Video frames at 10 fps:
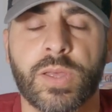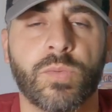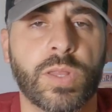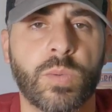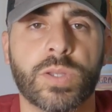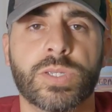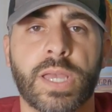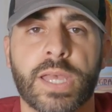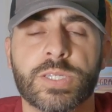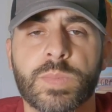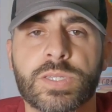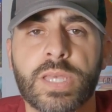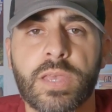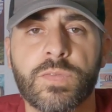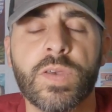I really want you guys to be
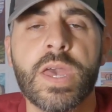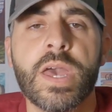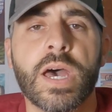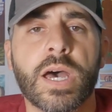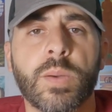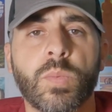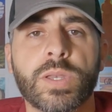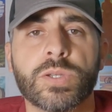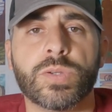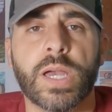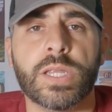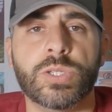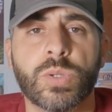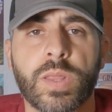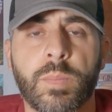safe when you're trying to
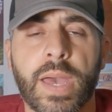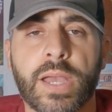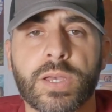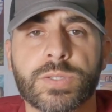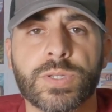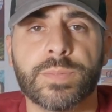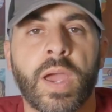enjoy the backcountry.